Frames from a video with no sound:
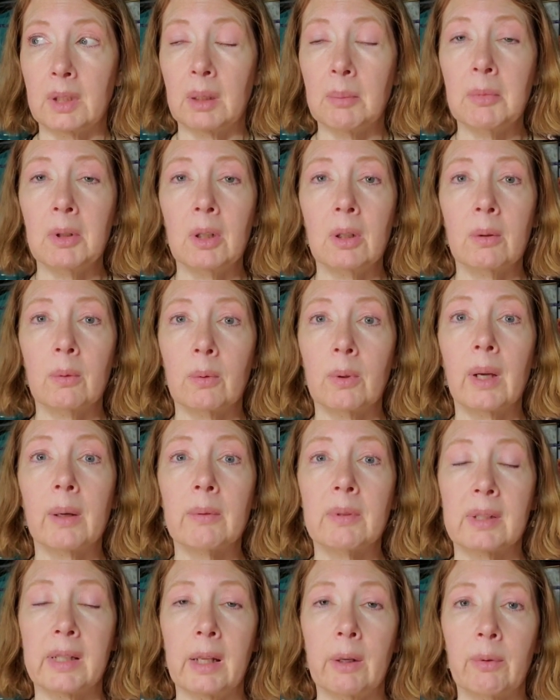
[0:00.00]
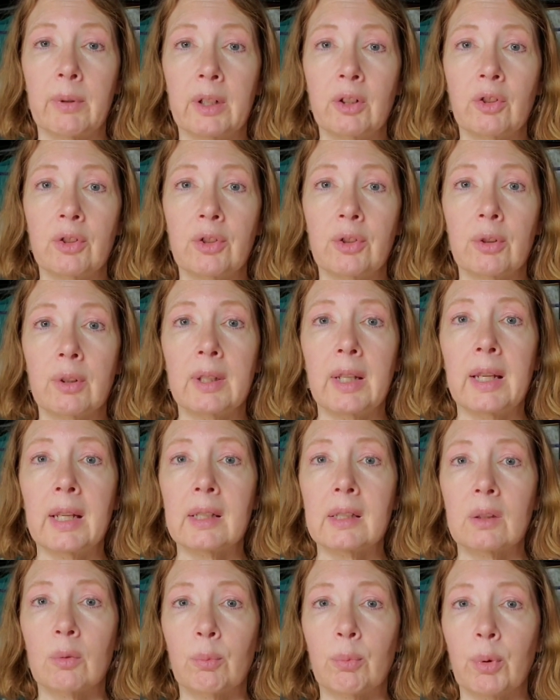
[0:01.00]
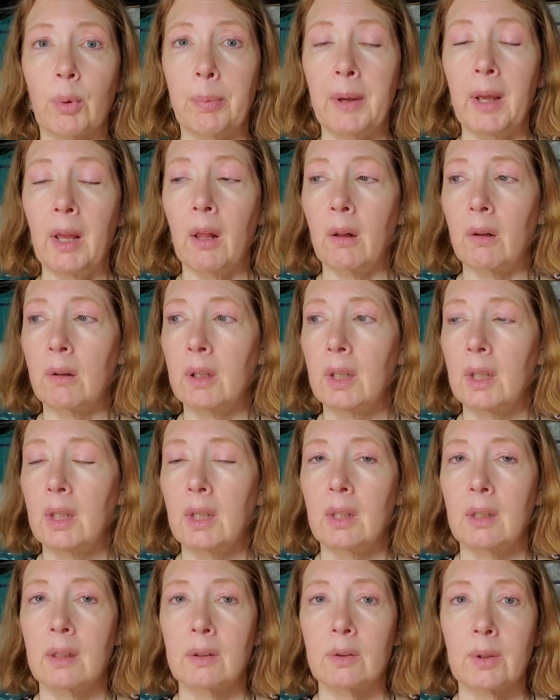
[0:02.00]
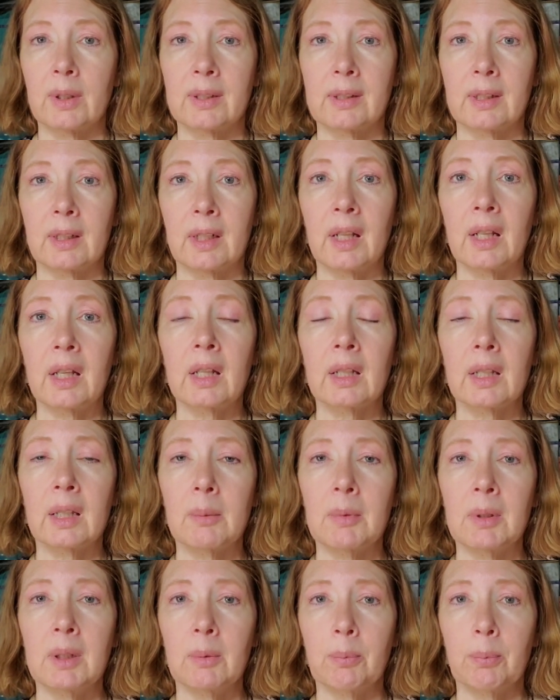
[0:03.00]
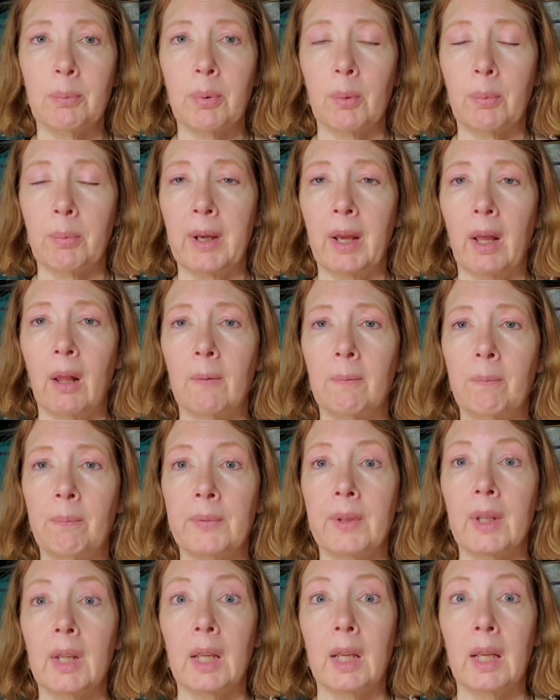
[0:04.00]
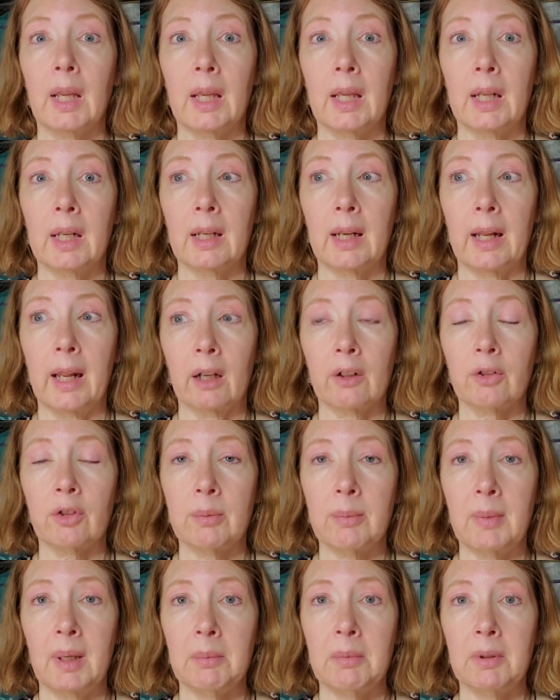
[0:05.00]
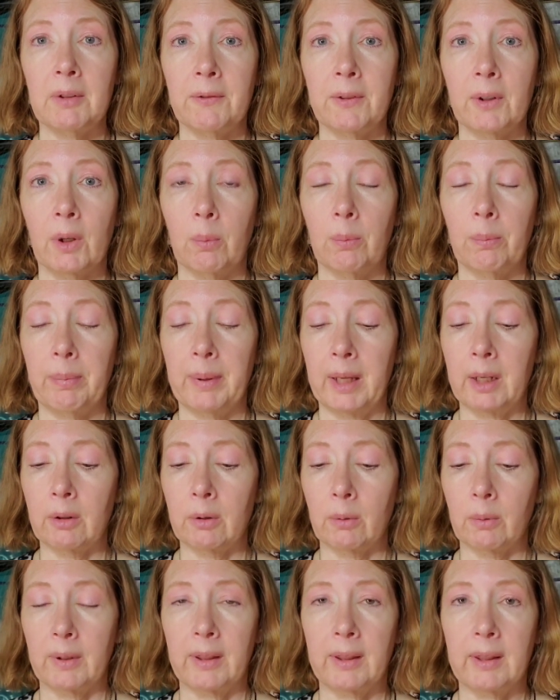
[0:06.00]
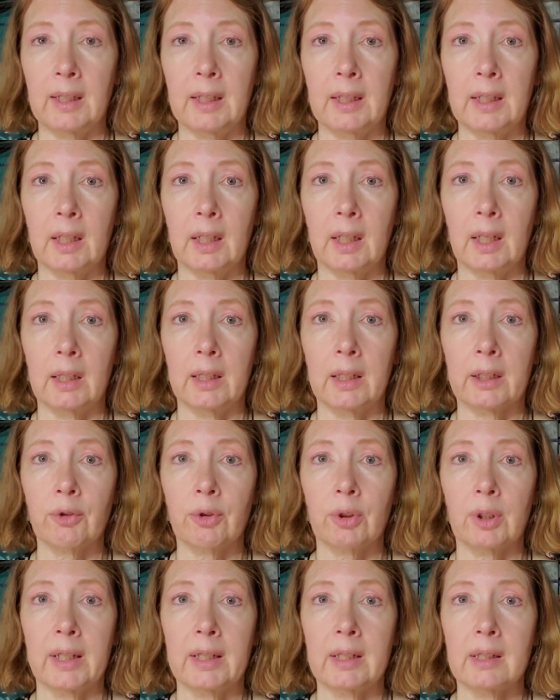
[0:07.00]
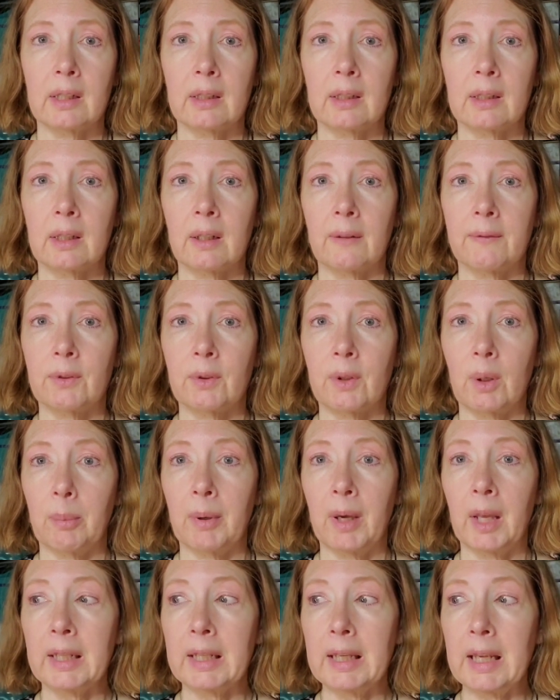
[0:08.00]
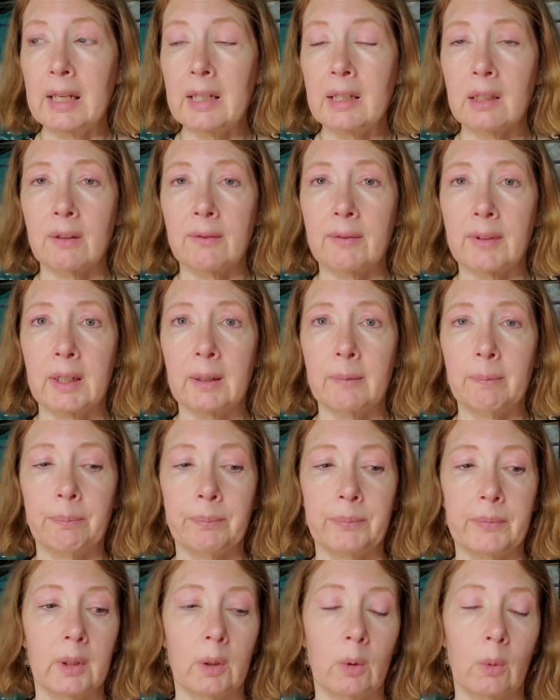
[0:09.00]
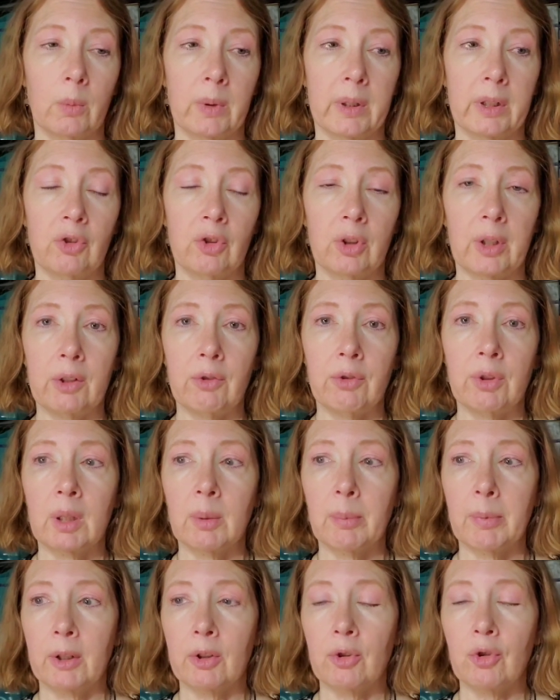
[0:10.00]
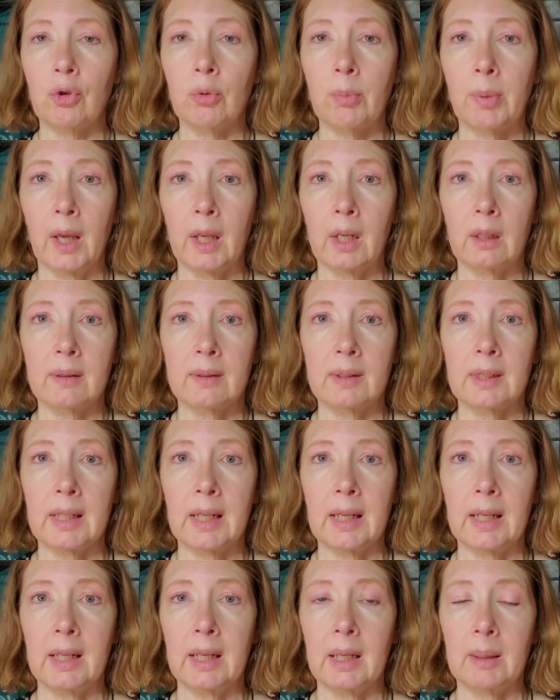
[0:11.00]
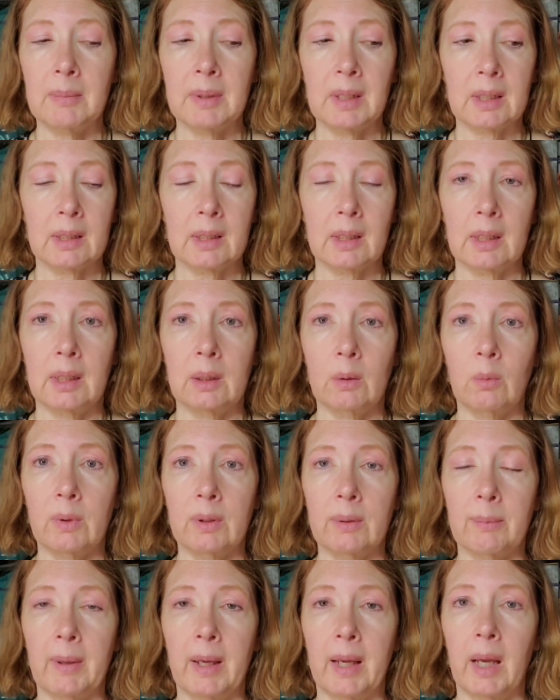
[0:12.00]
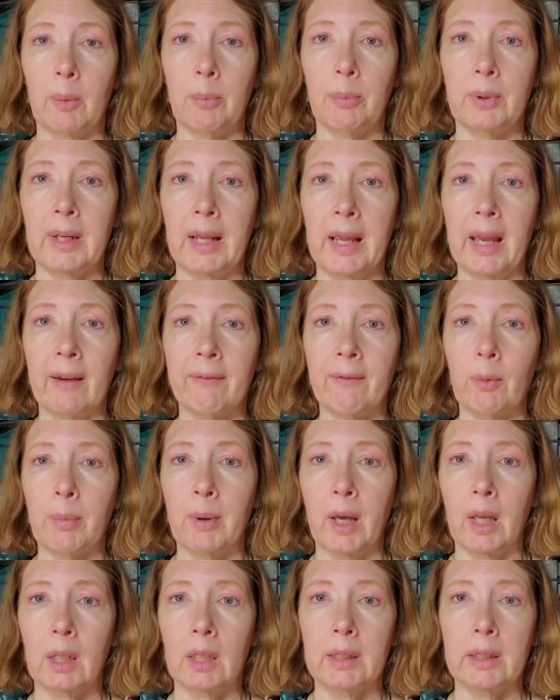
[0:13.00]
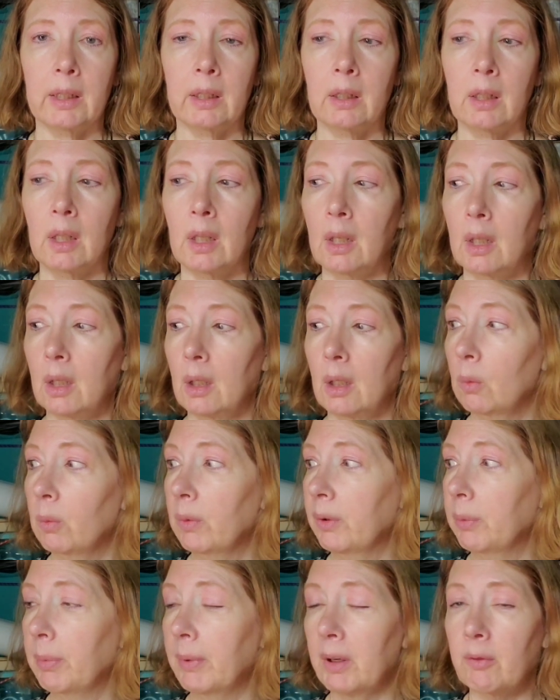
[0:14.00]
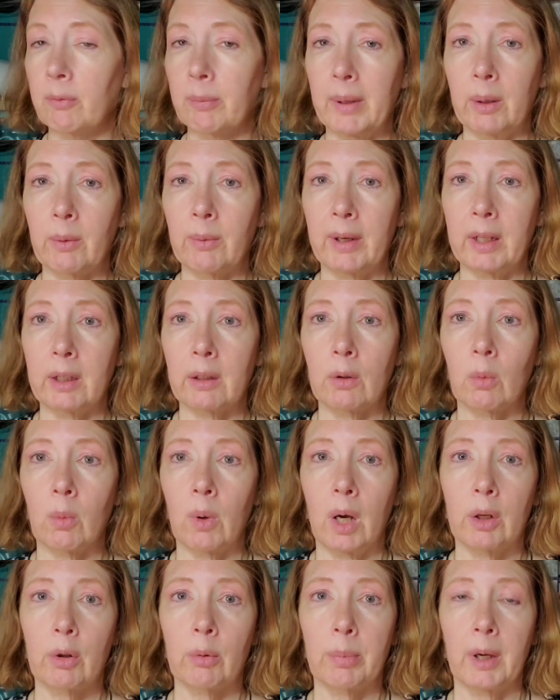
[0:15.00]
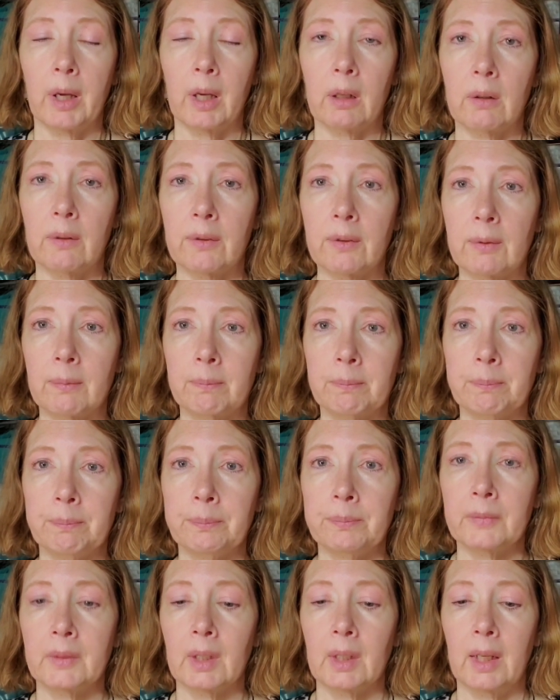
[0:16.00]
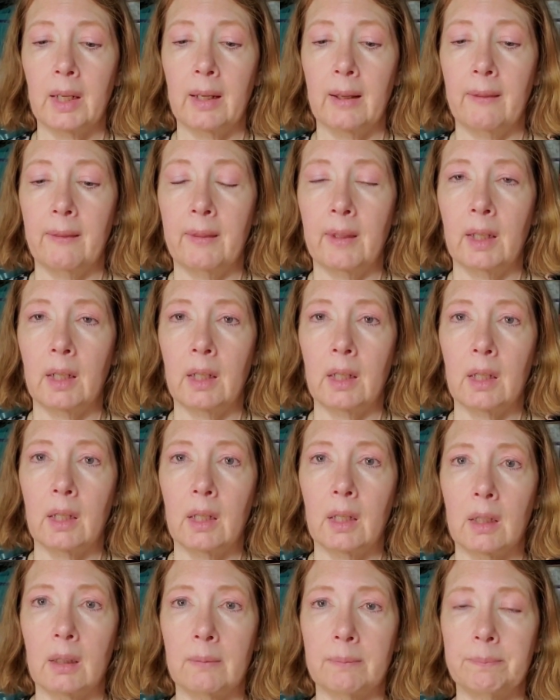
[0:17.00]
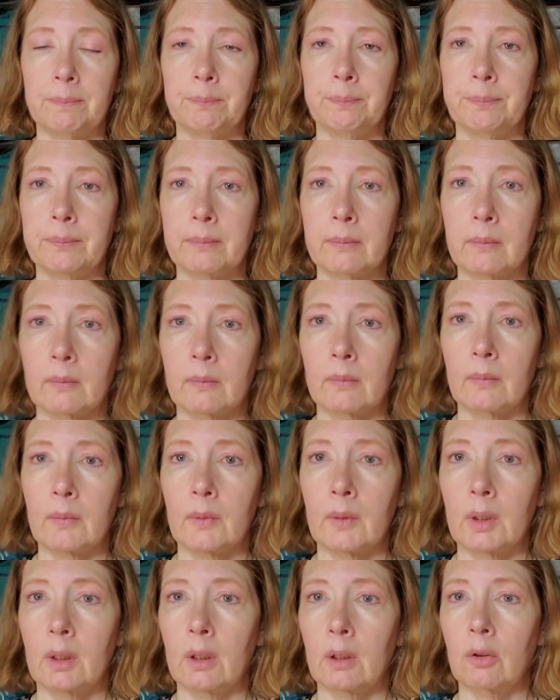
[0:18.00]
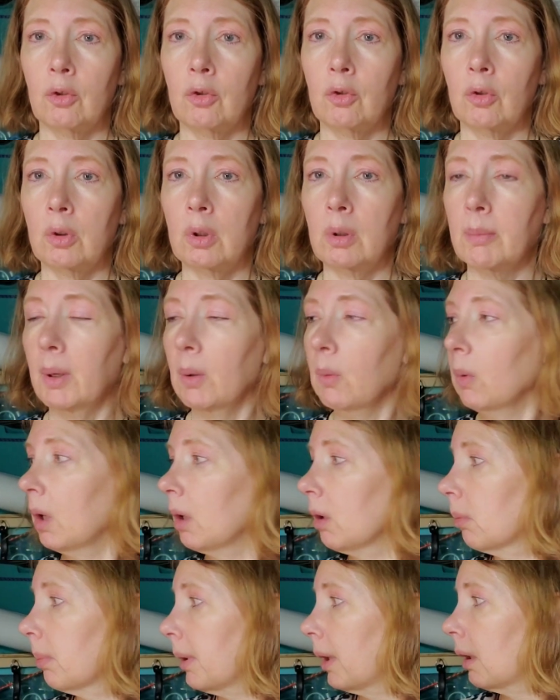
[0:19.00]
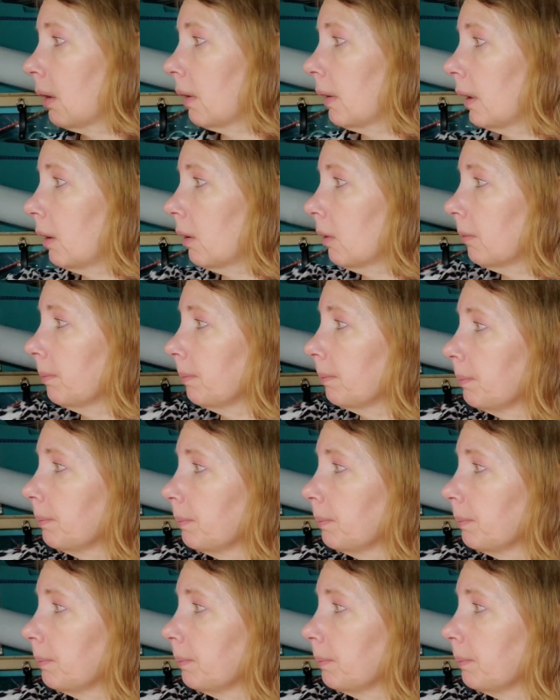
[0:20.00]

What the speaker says: I was at a register, and they had some Propel. So I said, give me Propel. And it actually made me feel better with the electrolytes and stuff. So I bought a case of it, which I drink about 2 bottles a day. I mix it in with I put a half a bottle in with one of my regular water bottles. And then, I'll show you my water bottle here.